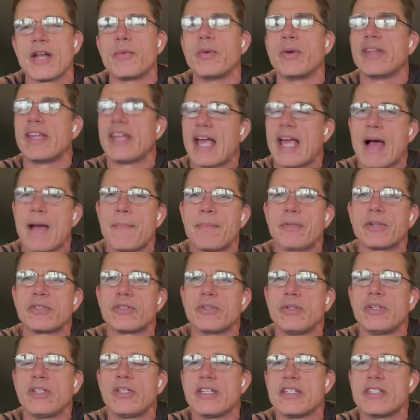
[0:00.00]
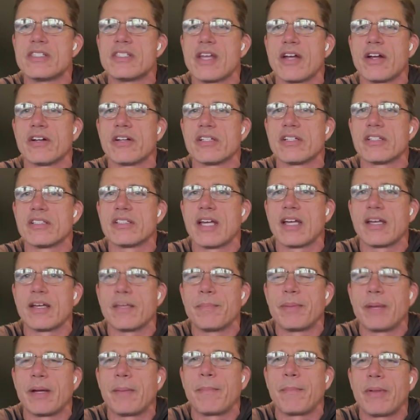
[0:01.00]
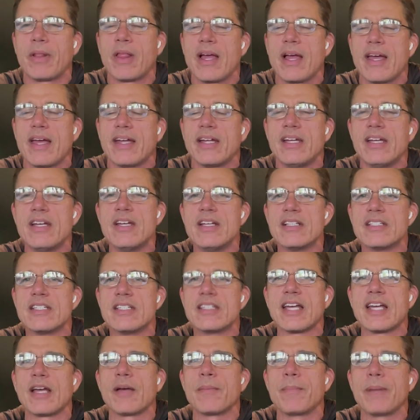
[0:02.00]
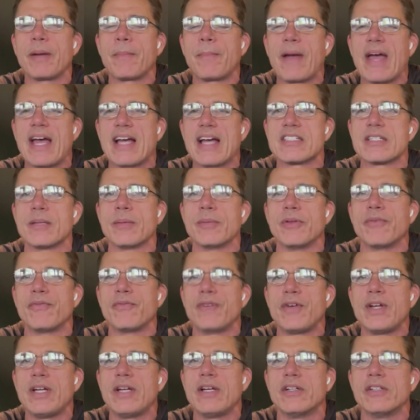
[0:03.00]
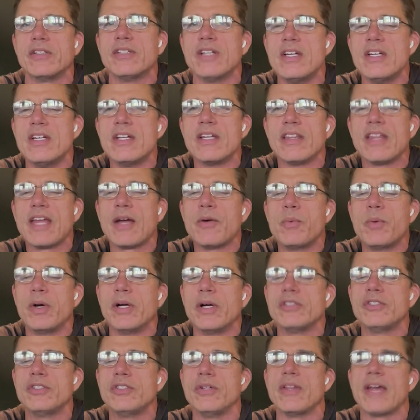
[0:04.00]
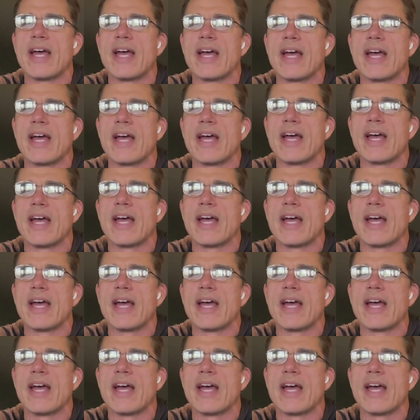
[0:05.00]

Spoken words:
And when the opportunity is there to take a big play, to take a big pass up the field, they will do that.